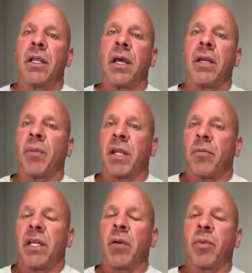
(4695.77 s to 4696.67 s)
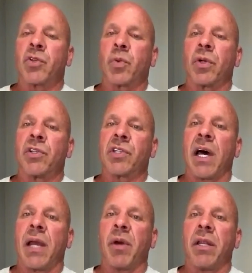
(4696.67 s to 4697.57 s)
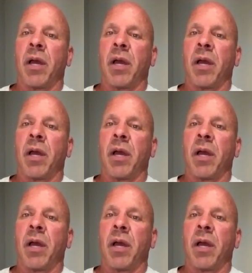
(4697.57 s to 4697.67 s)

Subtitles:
My numbers weren't as high. I